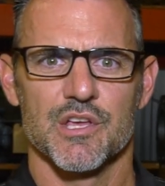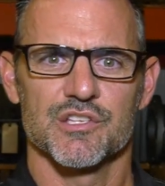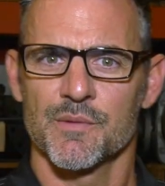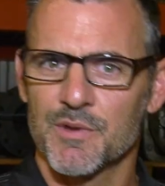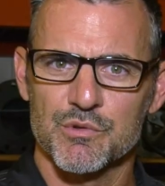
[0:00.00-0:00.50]

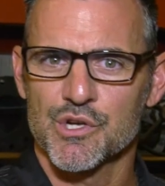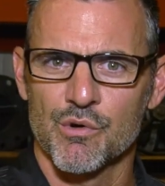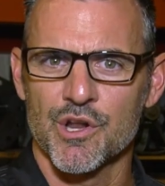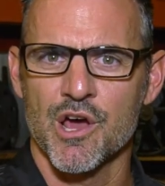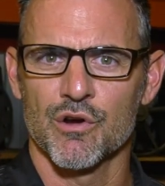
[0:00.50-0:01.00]
something was
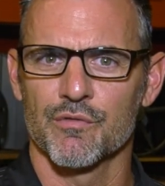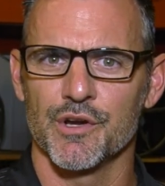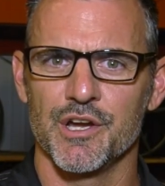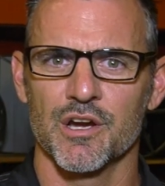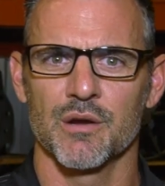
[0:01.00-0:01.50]
going on
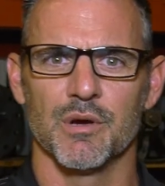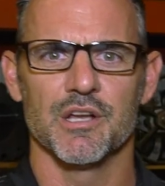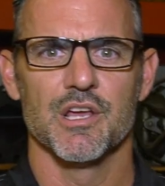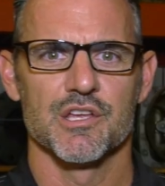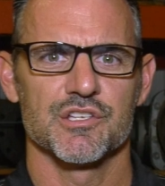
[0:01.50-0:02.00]
over here,
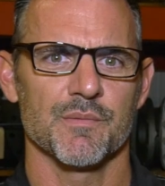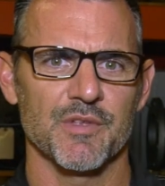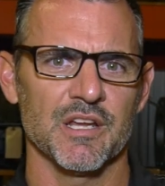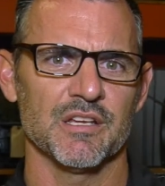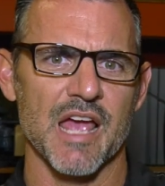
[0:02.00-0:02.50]
but
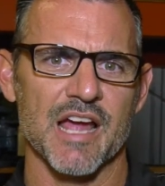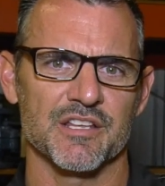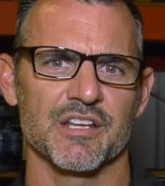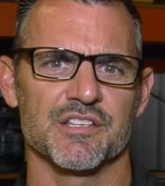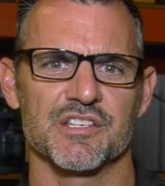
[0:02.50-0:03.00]
something
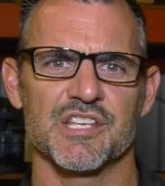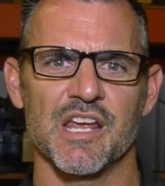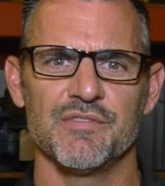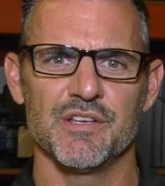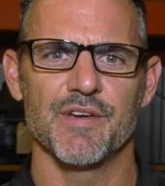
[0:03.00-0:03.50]
acted as a
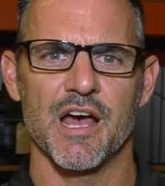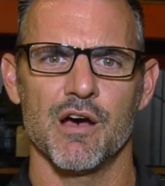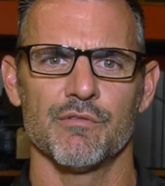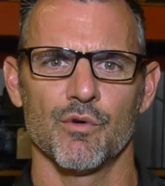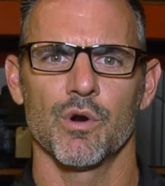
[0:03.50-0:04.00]
safety
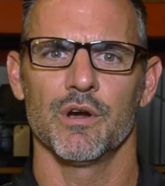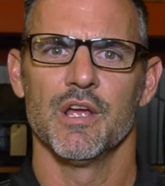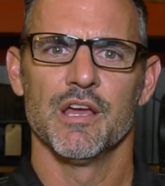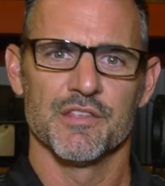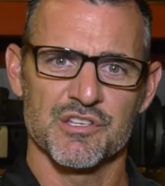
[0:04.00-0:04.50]
valve, or
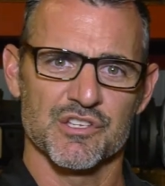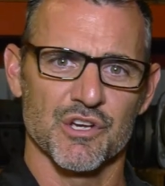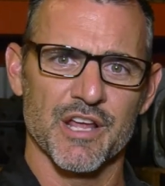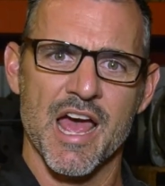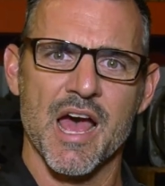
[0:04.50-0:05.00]
this is
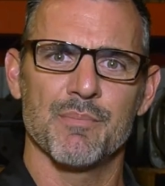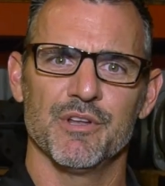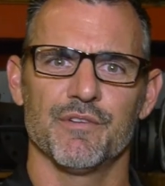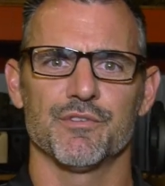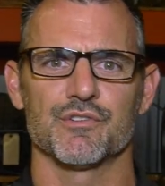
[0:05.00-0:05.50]
going to
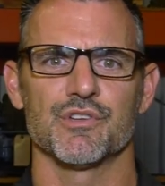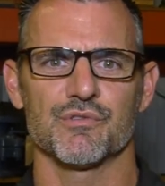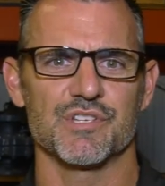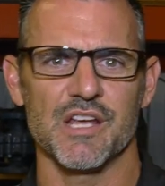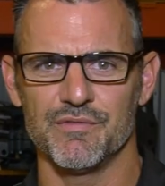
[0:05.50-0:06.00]
happen if there's no
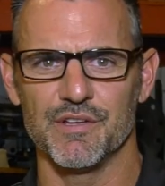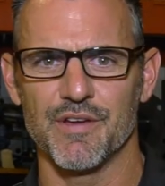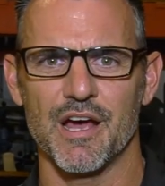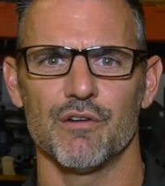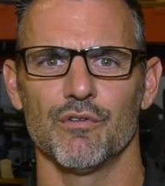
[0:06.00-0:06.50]
safety
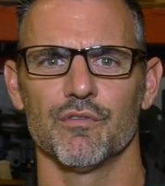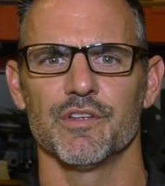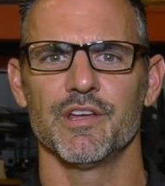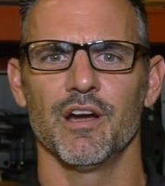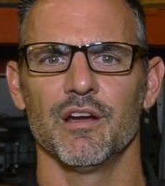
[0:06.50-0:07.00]
valve over
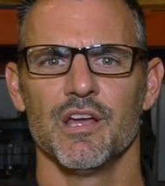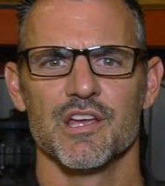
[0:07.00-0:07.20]
there.